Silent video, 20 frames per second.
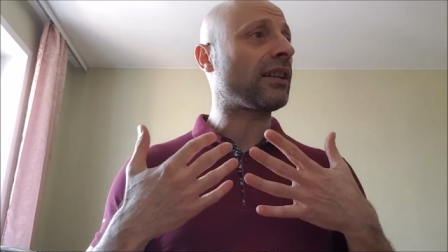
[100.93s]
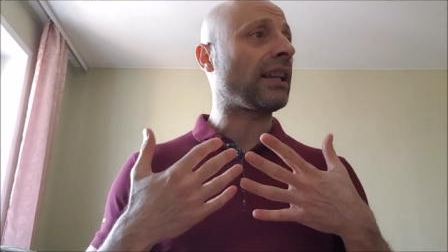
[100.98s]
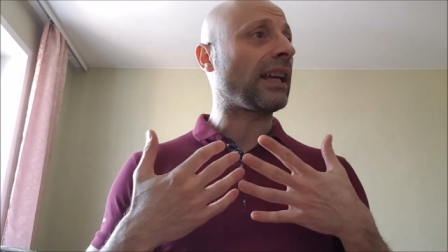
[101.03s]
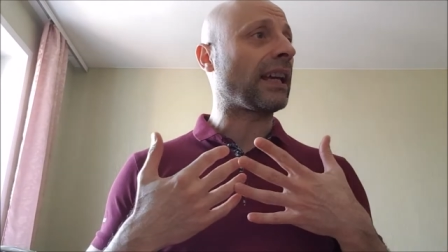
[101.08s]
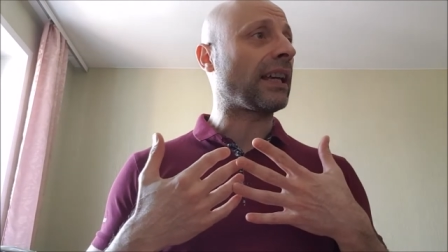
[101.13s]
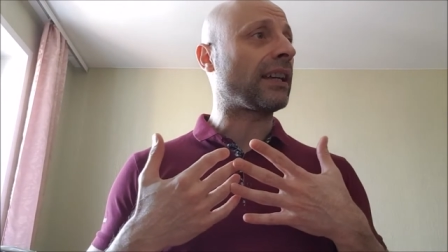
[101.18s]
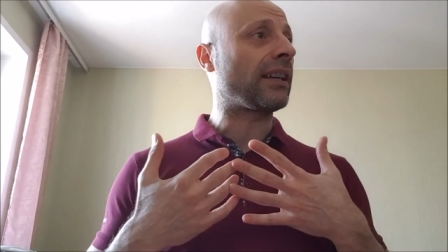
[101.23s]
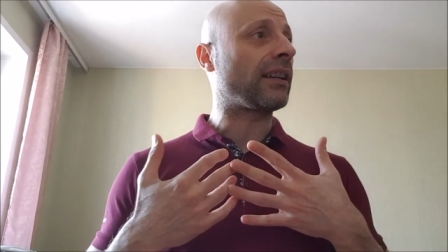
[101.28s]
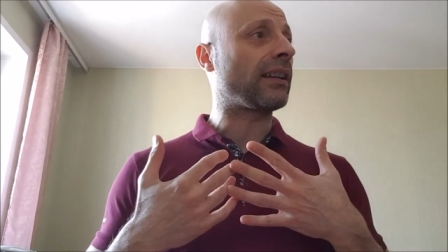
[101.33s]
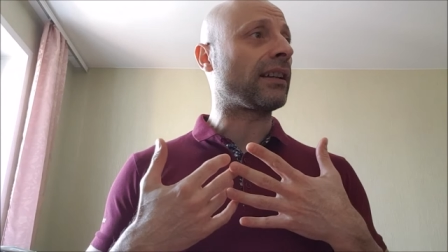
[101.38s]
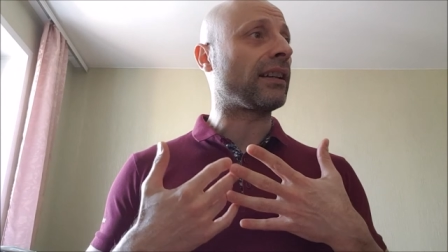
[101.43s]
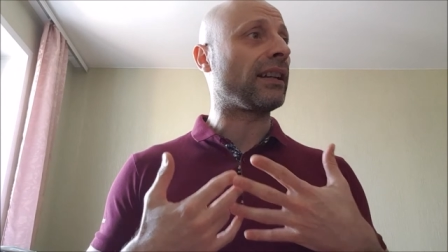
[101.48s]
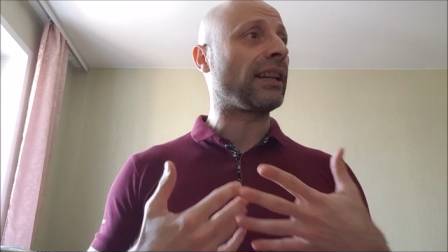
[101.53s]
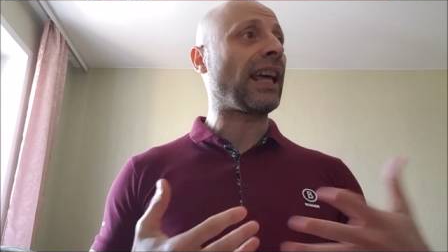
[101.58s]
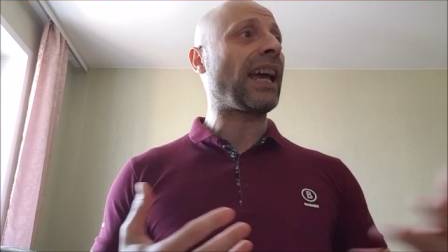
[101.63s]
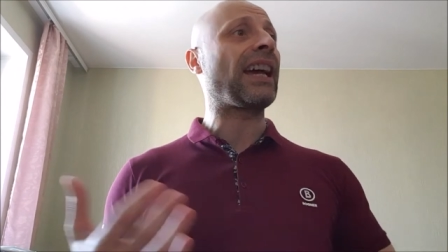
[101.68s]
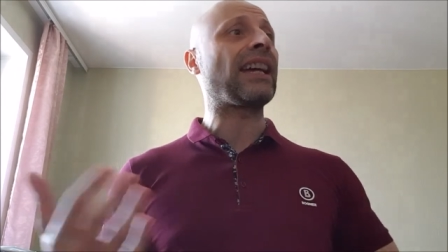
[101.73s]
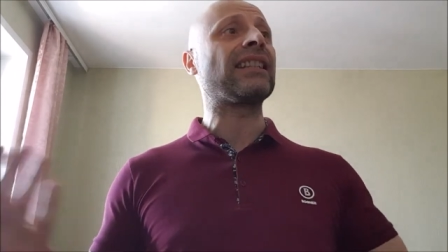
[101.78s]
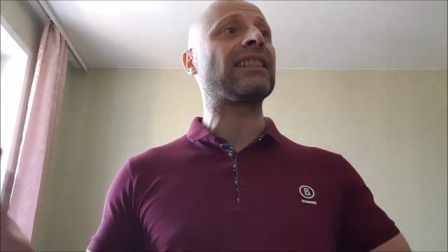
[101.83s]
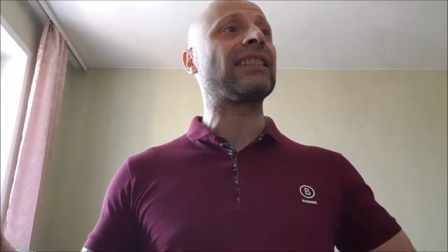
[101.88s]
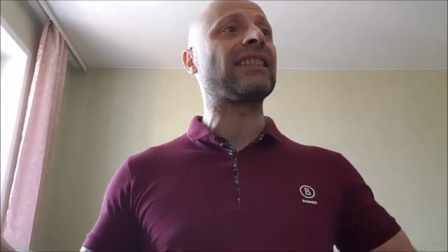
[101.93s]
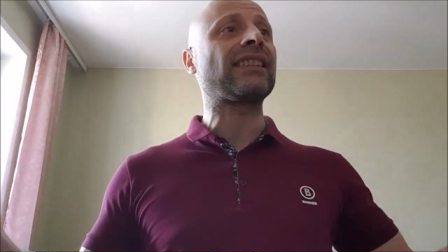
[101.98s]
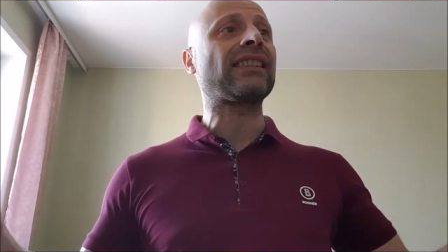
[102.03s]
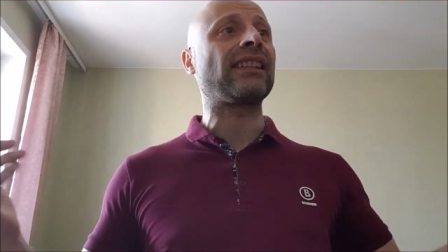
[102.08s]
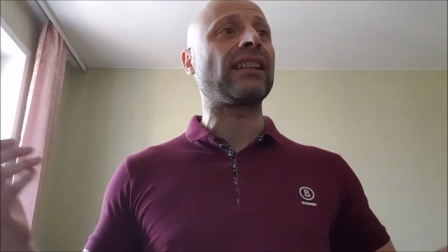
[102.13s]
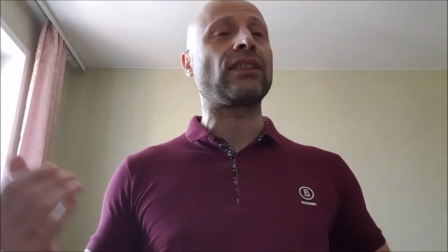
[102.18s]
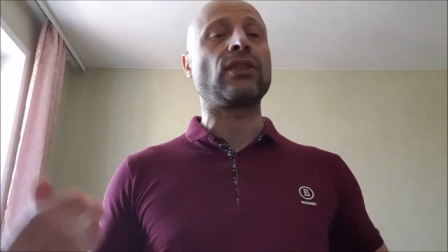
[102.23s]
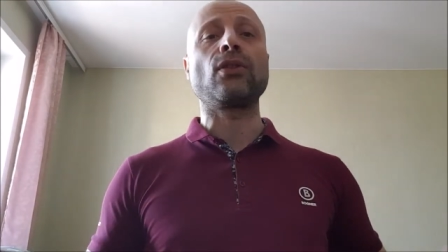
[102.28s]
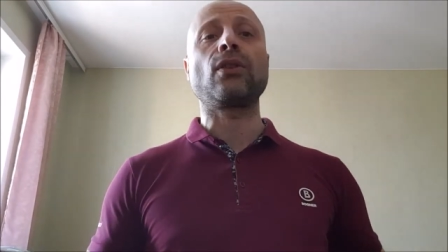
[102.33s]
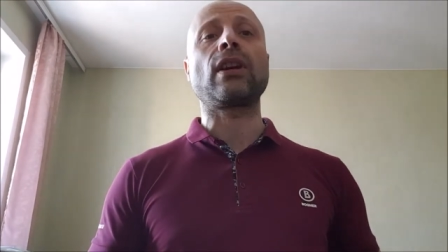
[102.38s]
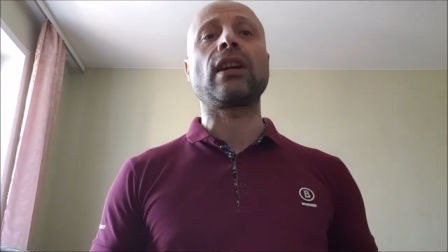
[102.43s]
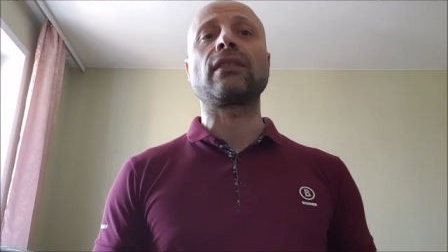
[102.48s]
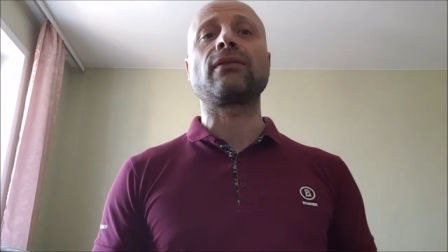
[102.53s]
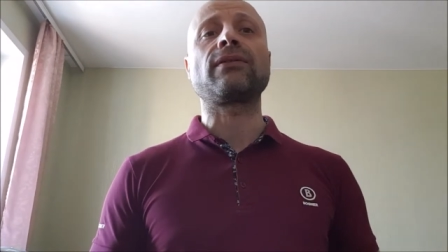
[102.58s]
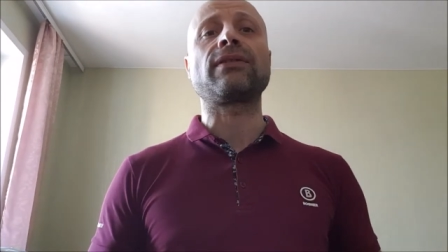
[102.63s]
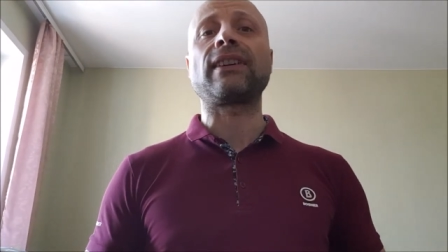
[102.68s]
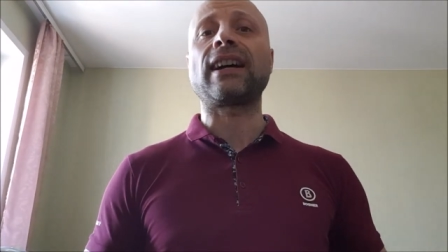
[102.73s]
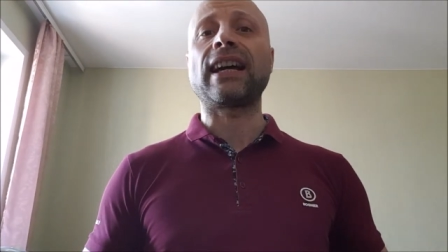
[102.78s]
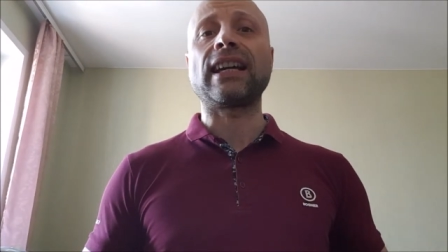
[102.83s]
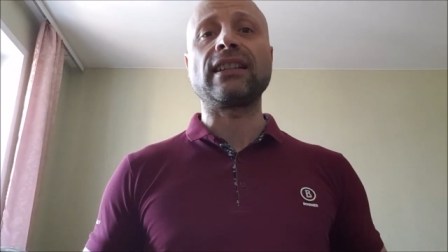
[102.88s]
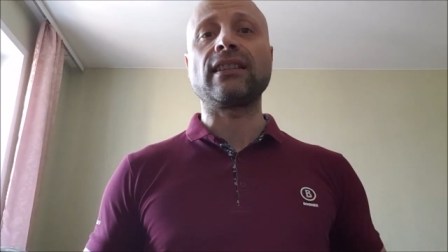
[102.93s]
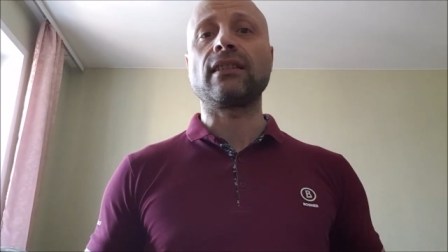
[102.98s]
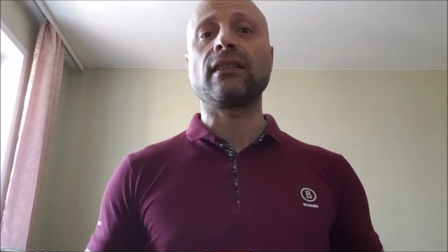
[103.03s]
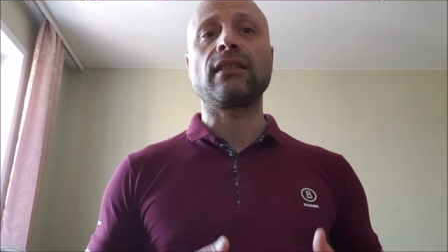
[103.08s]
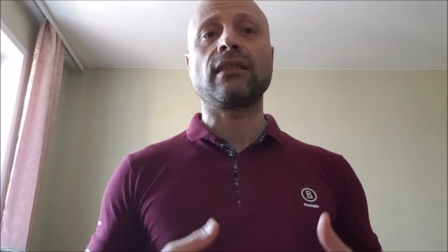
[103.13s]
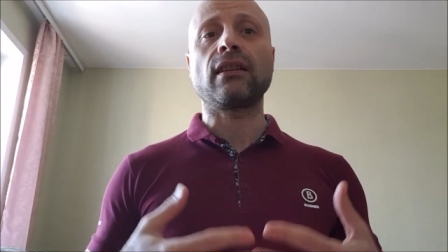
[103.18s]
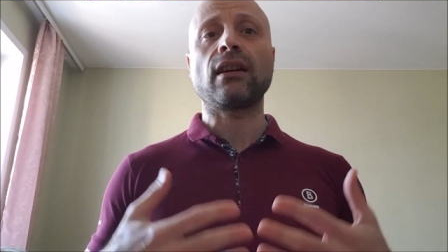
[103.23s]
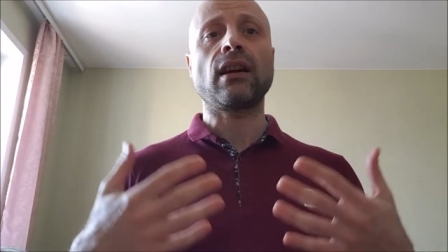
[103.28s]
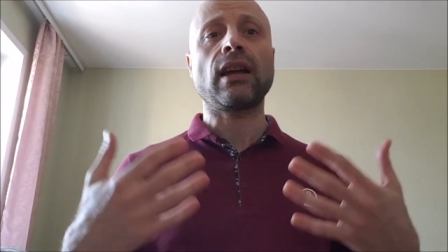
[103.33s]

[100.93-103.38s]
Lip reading: like lands that you can find